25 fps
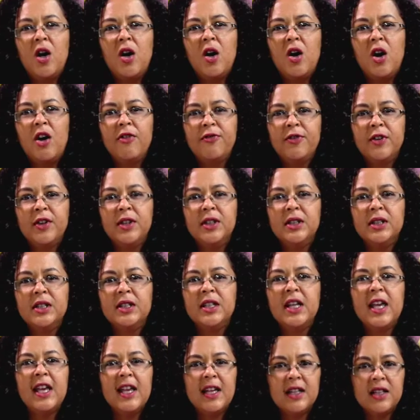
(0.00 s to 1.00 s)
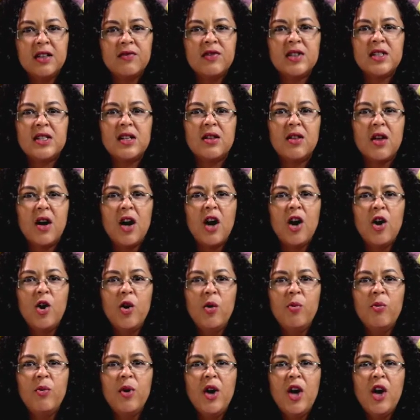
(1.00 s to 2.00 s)
often caregivers in the
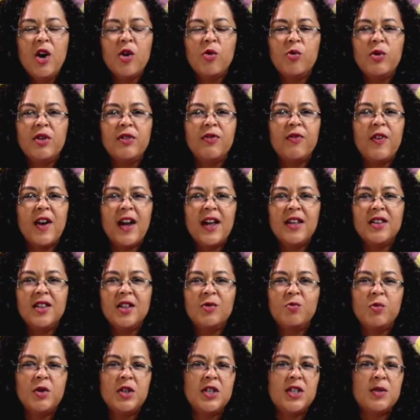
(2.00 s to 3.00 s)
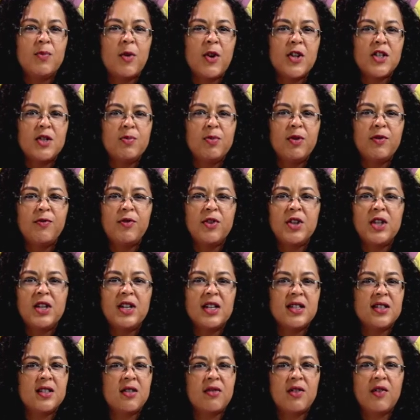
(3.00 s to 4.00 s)
home, we find that we're responsible for the
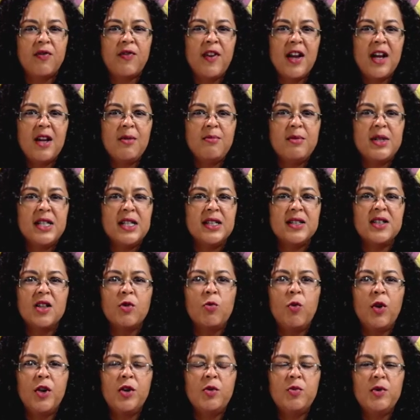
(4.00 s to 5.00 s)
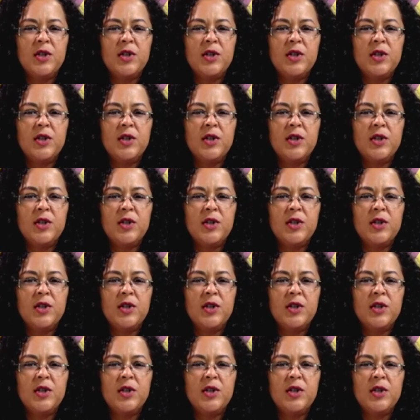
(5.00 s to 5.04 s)
rest of the family. So what do we